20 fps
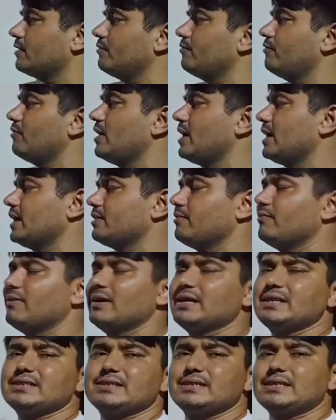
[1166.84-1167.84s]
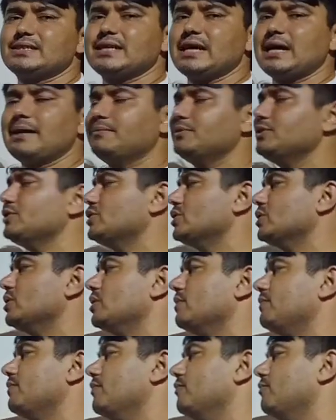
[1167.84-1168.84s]
Work. What is the dimension
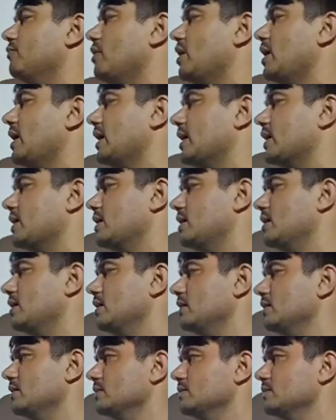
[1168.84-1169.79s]
of work?